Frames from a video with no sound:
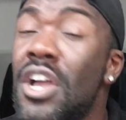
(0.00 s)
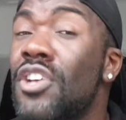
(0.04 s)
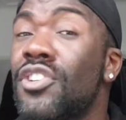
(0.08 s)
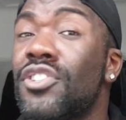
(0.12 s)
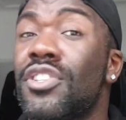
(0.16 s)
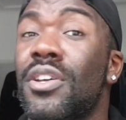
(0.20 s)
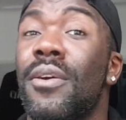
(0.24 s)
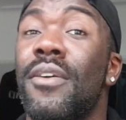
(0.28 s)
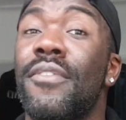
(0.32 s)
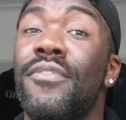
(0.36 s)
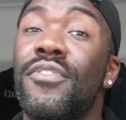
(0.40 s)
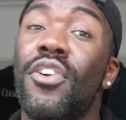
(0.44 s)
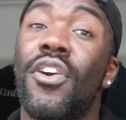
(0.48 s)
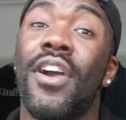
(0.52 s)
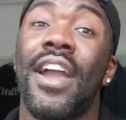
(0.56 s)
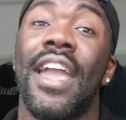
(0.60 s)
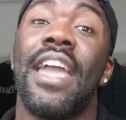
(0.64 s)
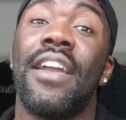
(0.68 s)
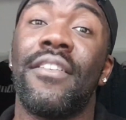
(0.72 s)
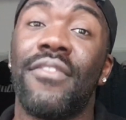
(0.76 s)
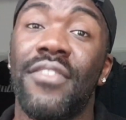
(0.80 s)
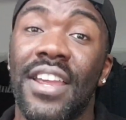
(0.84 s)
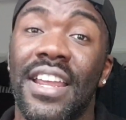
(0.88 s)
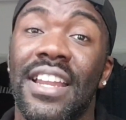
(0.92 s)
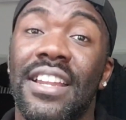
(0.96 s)
So if you're
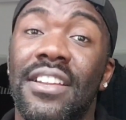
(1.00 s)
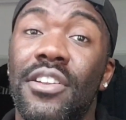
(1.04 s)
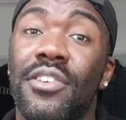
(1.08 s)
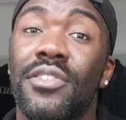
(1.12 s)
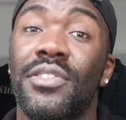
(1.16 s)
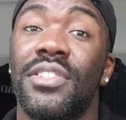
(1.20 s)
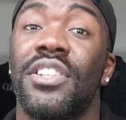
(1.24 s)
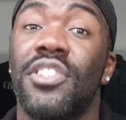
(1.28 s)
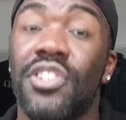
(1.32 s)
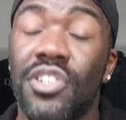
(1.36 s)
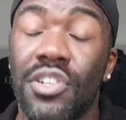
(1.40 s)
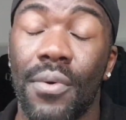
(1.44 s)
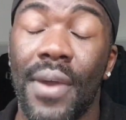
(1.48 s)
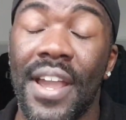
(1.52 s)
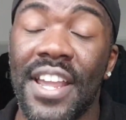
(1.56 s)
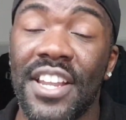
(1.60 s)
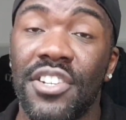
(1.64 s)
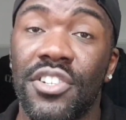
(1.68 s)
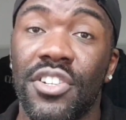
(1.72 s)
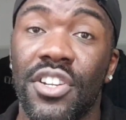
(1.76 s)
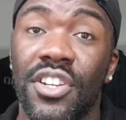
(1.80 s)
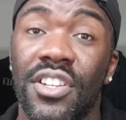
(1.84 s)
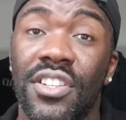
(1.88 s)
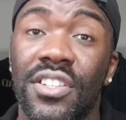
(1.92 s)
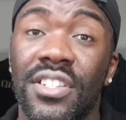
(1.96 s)
ever in those
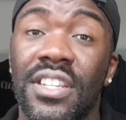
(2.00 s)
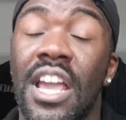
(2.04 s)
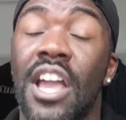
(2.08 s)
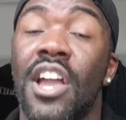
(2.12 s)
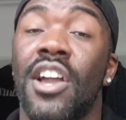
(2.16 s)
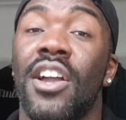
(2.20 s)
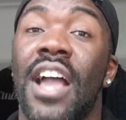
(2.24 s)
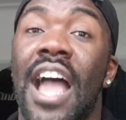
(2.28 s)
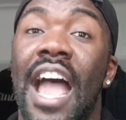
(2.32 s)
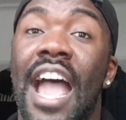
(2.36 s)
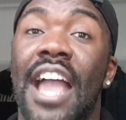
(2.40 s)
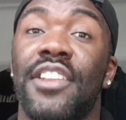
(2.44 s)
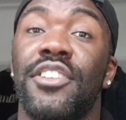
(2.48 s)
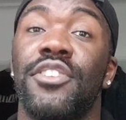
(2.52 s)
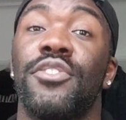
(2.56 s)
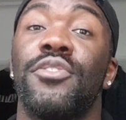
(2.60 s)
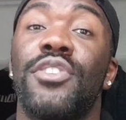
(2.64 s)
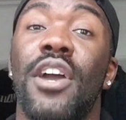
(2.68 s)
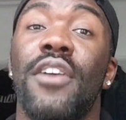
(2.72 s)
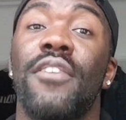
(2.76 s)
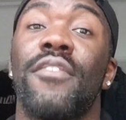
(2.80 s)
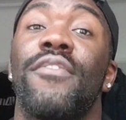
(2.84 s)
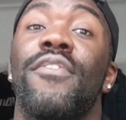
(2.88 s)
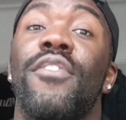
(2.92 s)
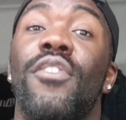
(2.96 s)
situations and you
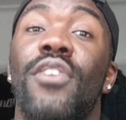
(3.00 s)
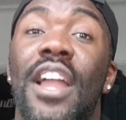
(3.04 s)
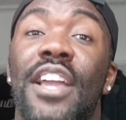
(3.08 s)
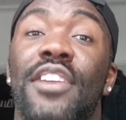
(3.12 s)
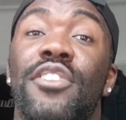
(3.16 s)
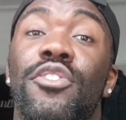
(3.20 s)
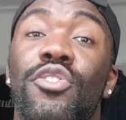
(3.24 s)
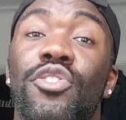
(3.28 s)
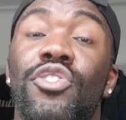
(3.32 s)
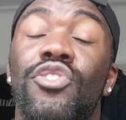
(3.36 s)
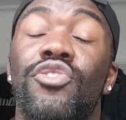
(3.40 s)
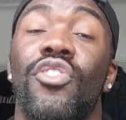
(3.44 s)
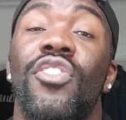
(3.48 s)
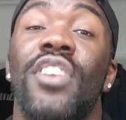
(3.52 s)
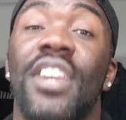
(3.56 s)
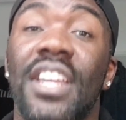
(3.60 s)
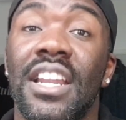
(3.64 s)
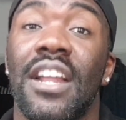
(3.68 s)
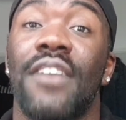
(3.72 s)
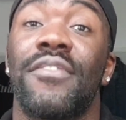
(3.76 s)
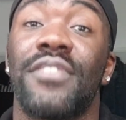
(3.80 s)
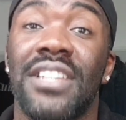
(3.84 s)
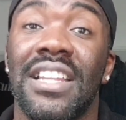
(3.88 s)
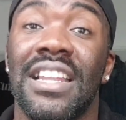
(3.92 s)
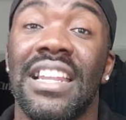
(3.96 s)
don't feel like you're strong
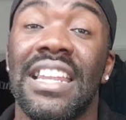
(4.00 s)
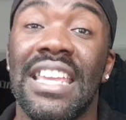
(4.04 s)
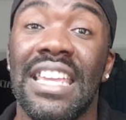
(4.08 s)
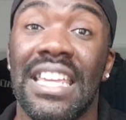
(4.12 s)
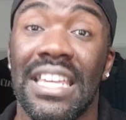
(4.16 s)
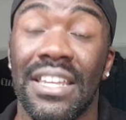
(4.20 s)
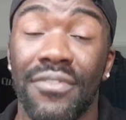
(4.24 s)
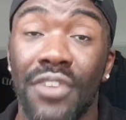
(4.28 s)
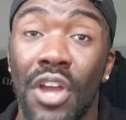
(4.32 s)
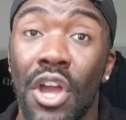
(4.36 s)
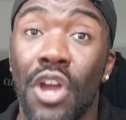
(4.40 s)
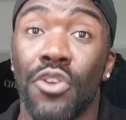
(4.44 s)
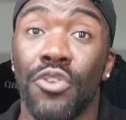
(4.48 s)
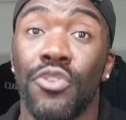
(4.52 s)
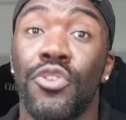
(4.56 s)
enough to leave,